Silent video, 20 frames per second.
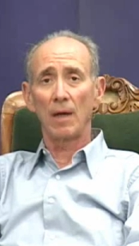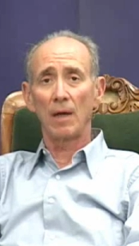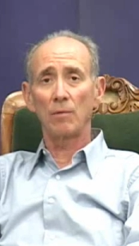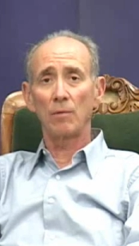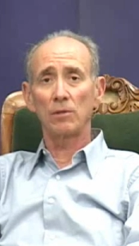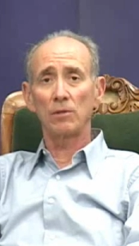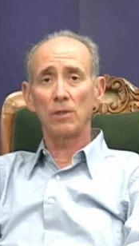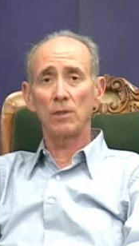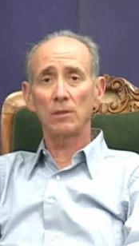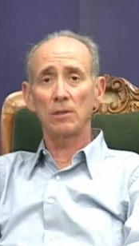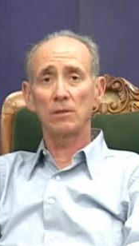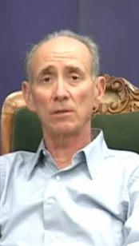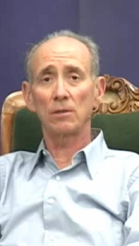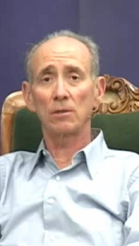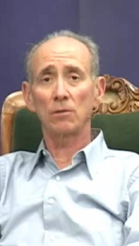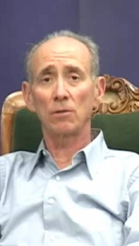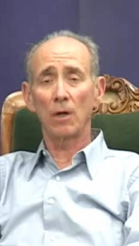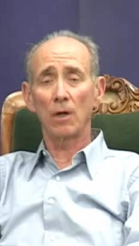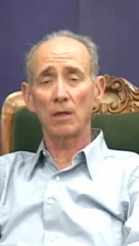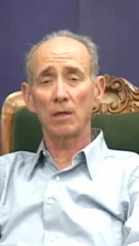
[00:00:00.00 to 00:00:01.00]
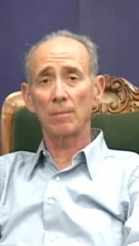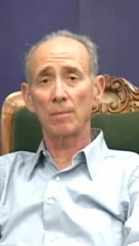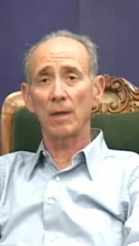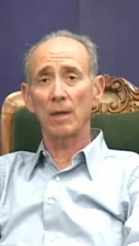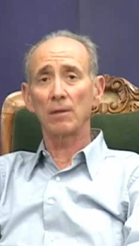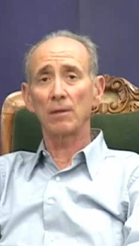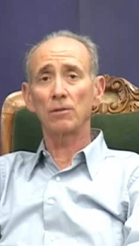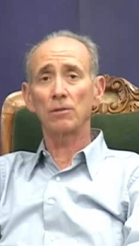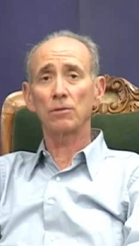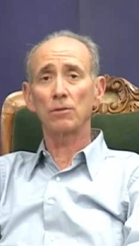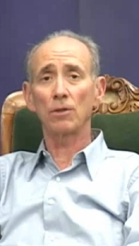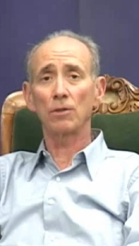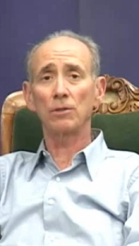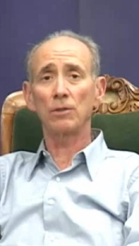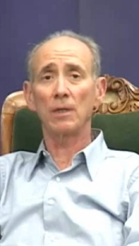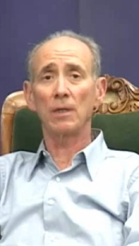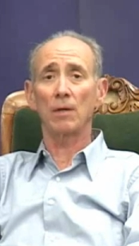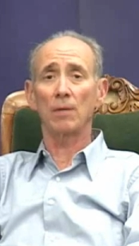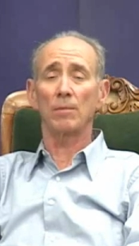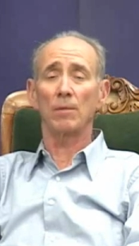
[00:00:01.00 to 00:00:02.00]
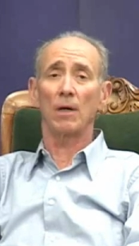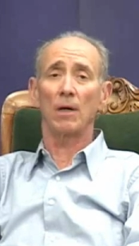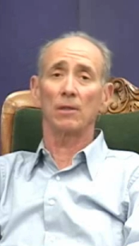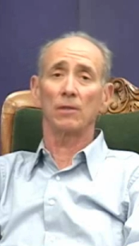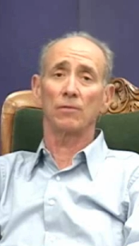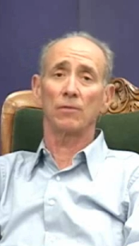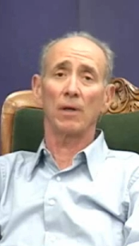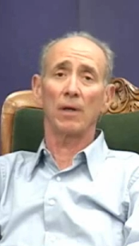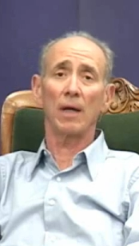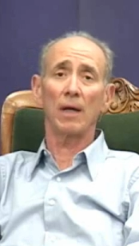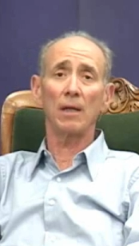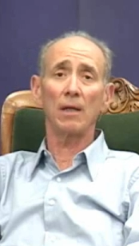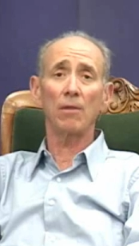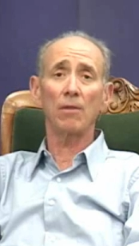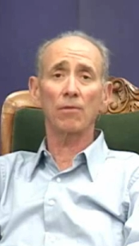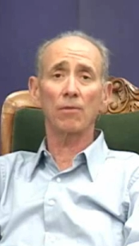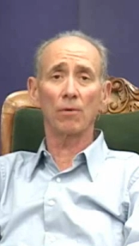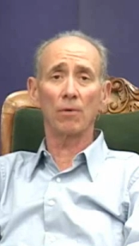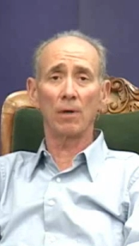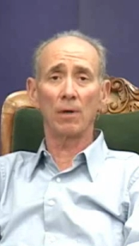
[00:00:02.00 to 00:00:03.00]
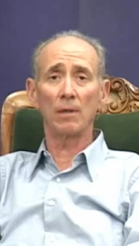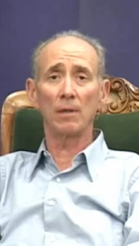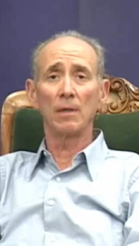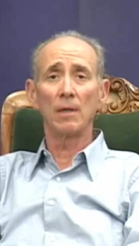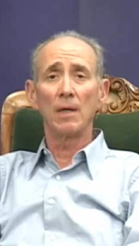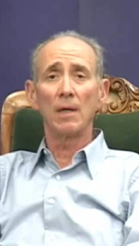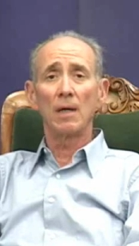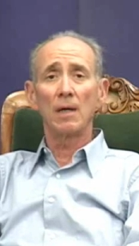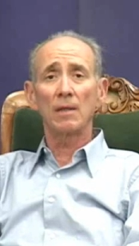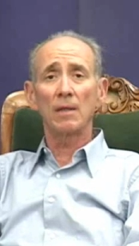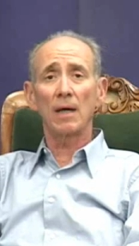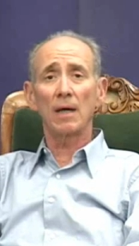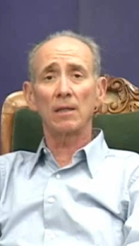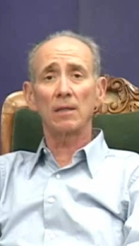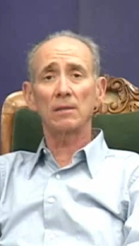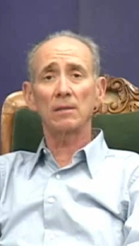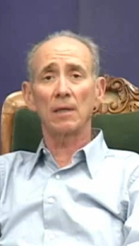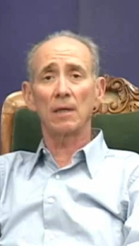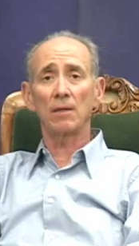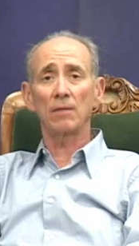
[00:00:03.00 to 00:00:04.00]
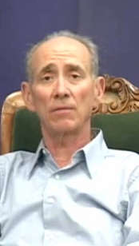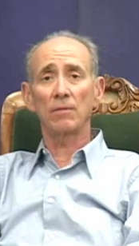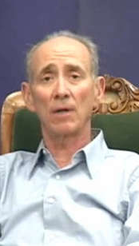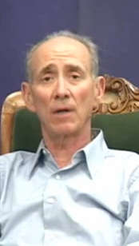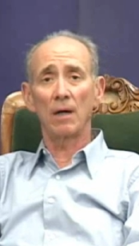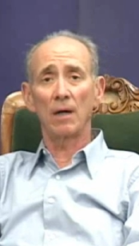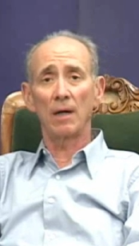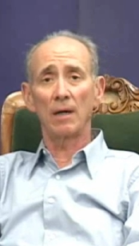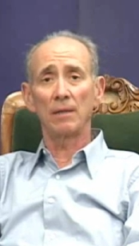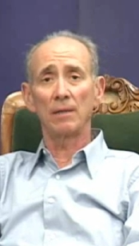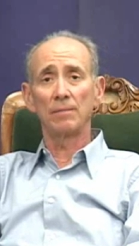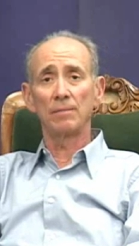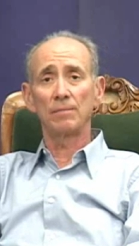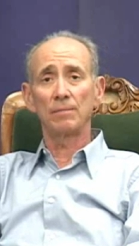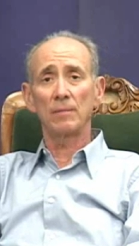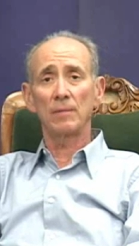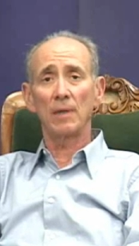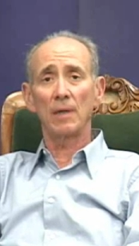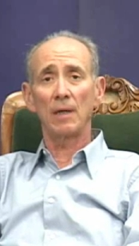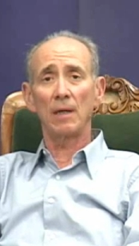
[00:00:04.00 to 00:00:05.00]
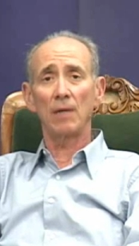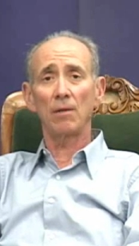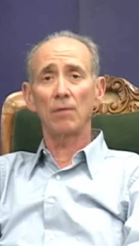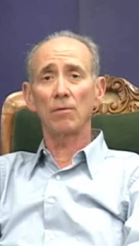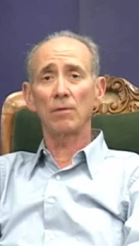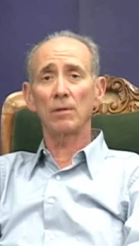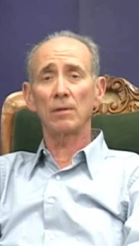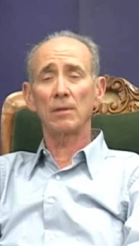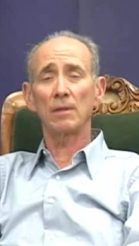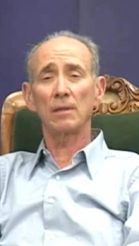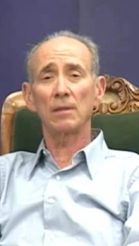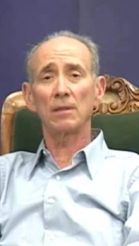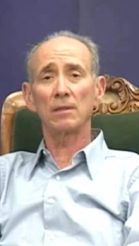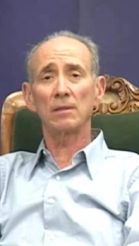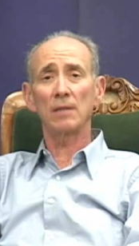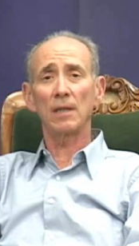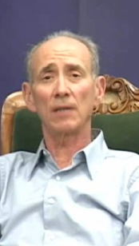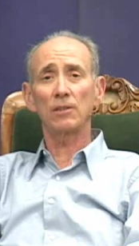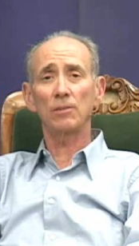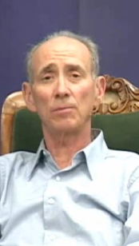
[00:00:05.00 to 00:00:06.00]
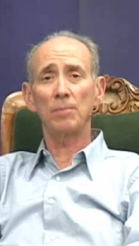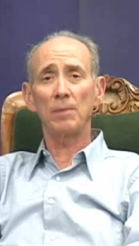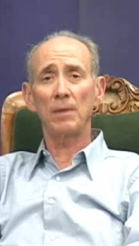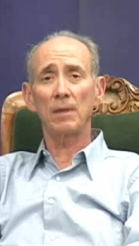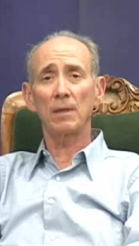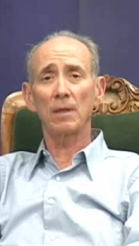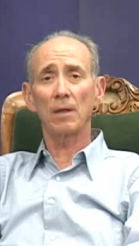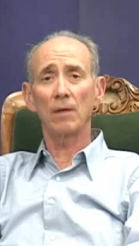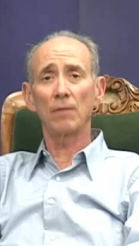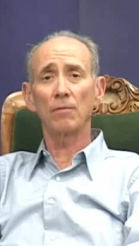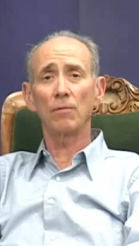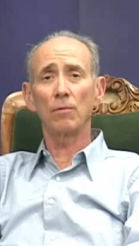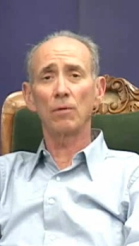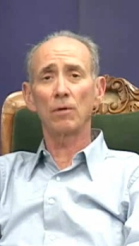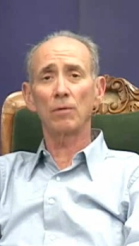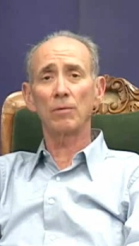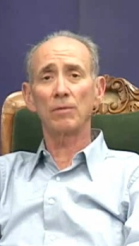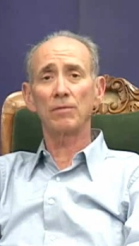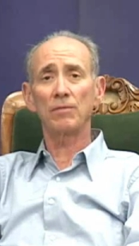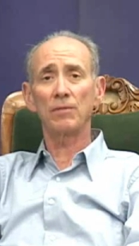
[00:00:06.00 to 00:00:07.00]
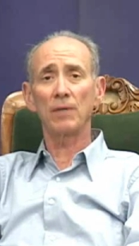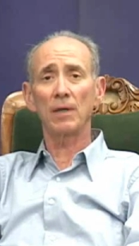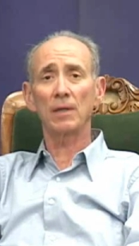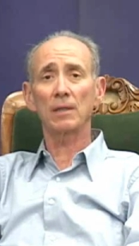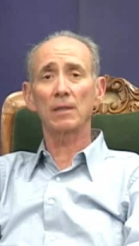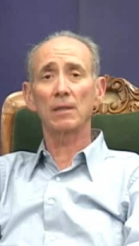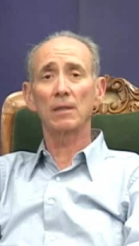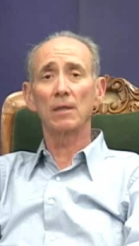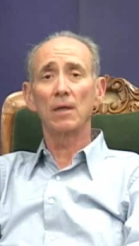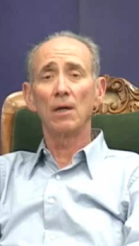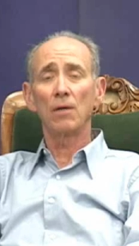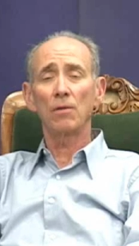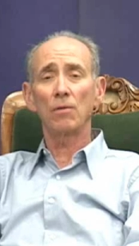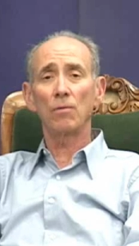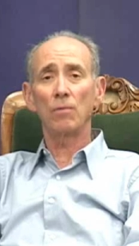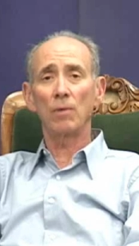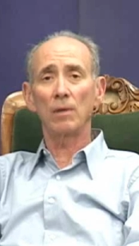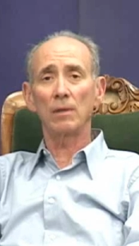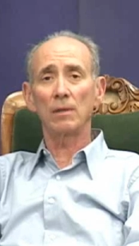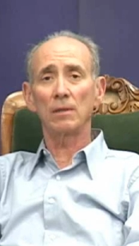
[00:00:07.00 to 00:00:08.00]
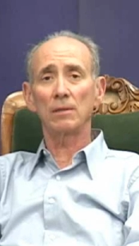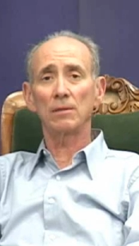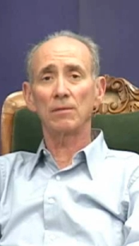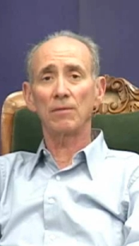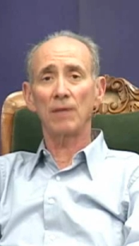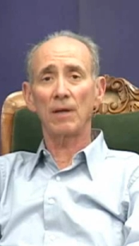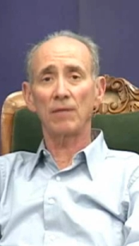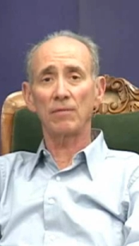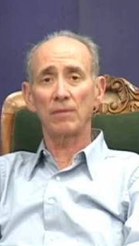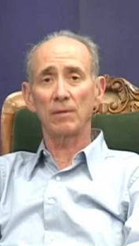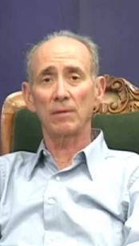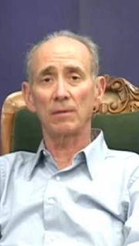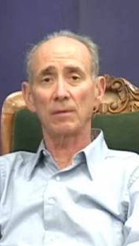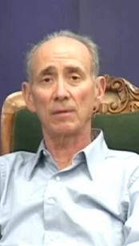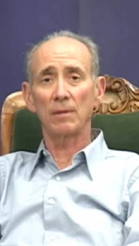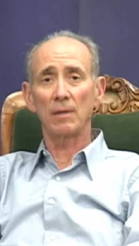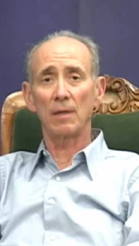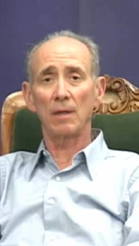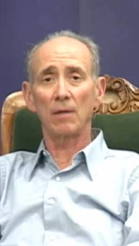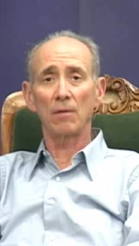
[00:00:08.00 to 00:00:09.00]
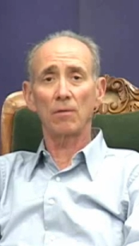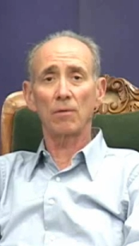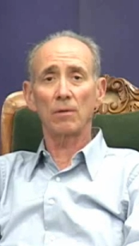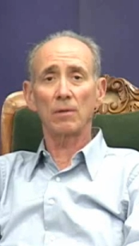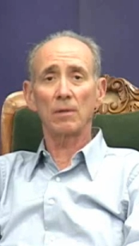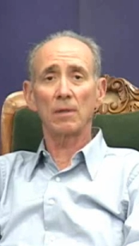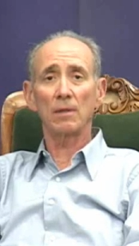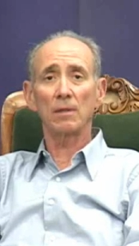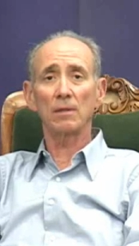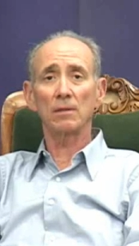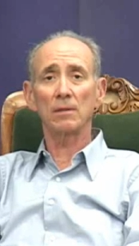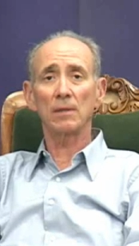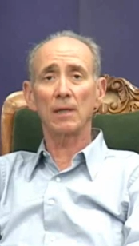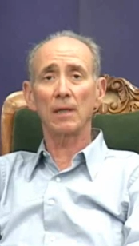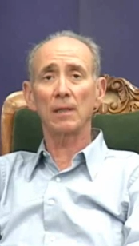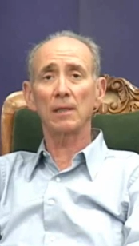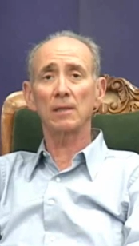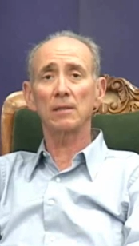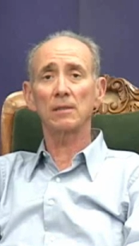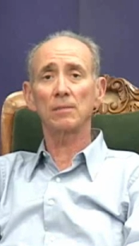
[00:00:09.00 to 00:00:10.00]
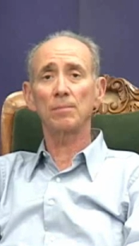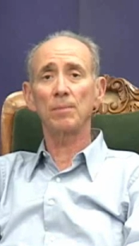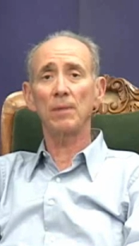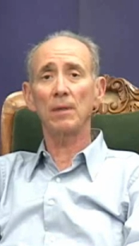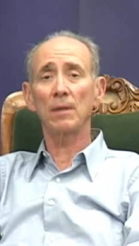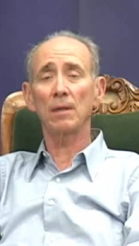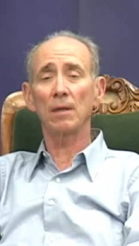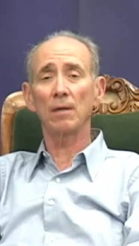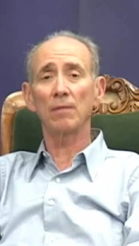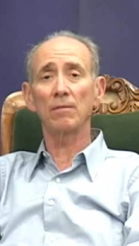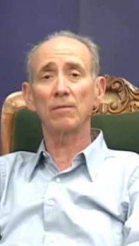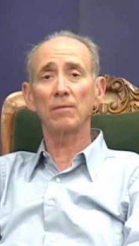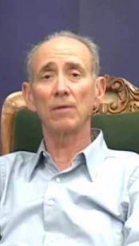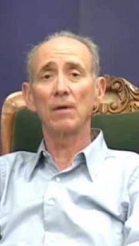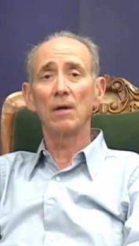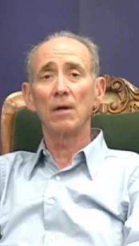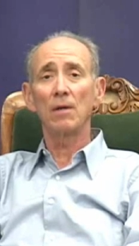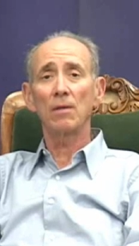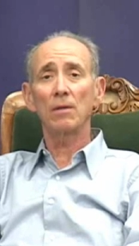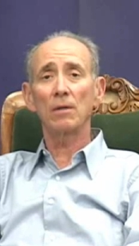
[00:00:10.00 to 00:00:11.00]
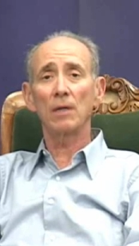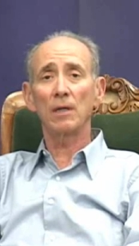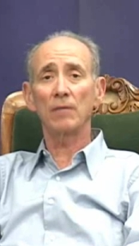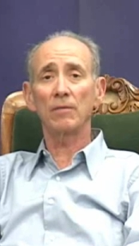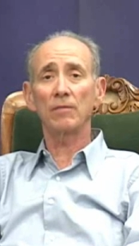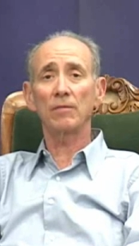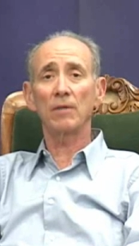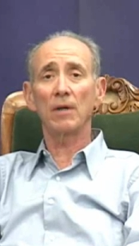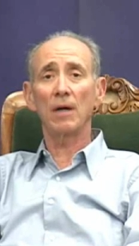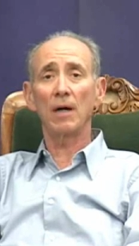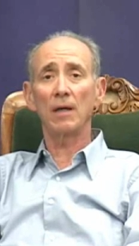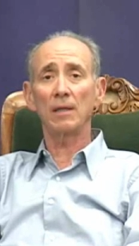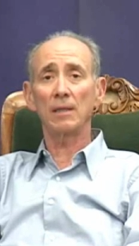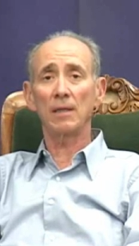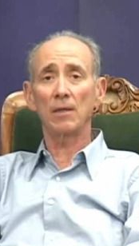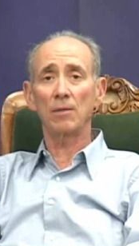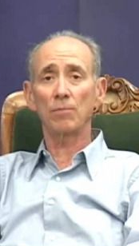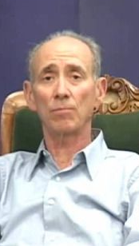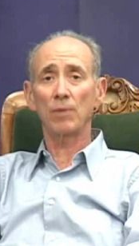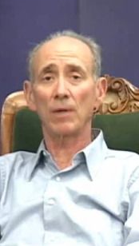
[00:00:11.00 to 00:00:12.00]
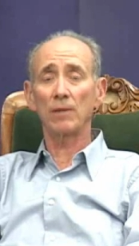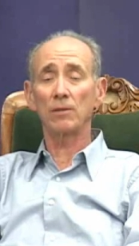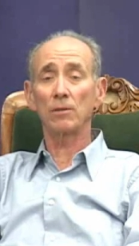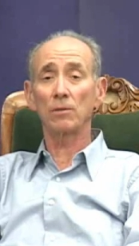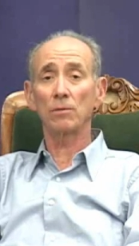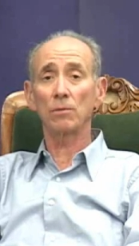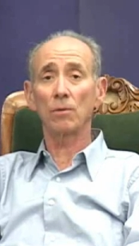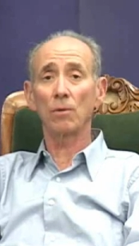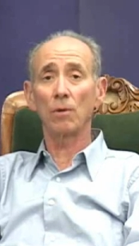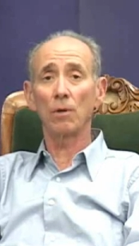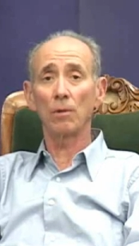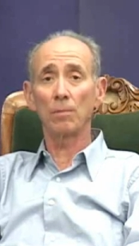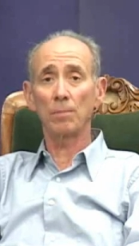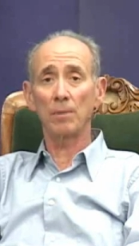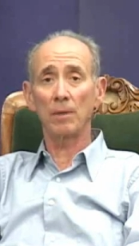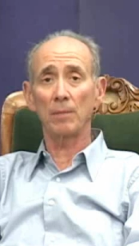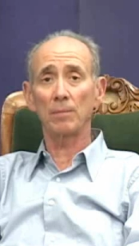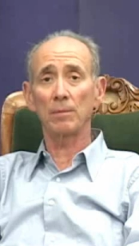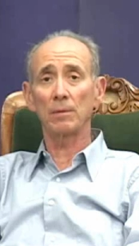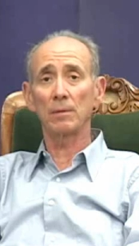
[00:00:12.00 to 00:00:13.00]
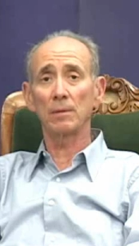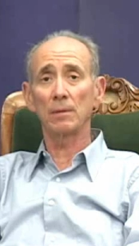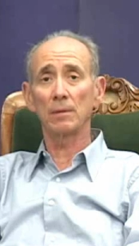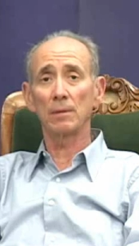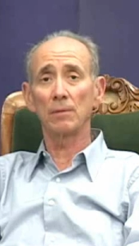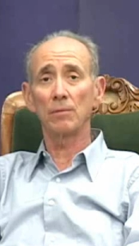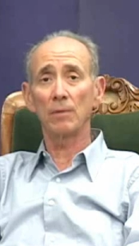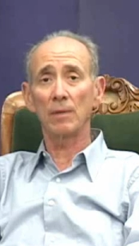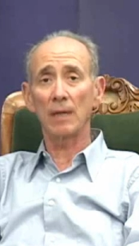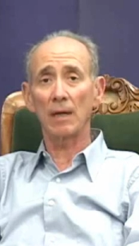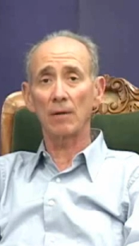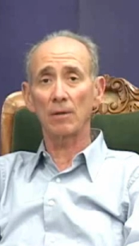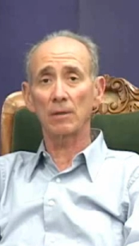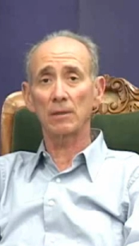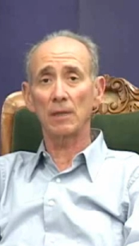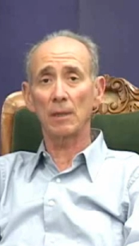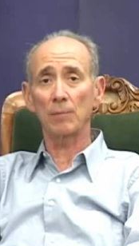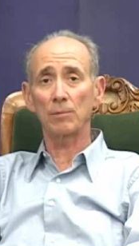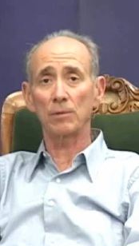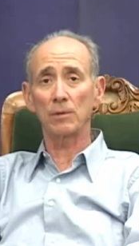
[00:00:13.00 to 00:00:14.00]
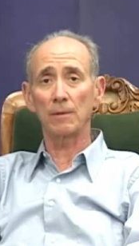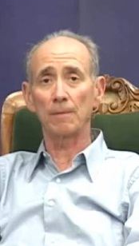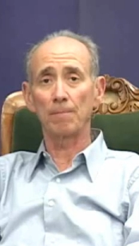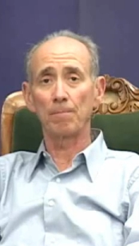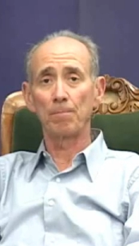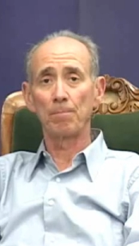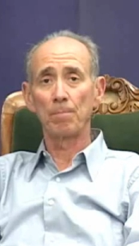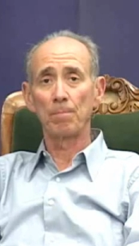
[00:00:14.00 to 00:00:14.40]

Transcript: And what Jesus is talking about is searching our minds for any thought that is not of God, any thought that does not speak of or reflect the oneness of heaven. Any thought that does not speak of the love of God that embraces all people without exception.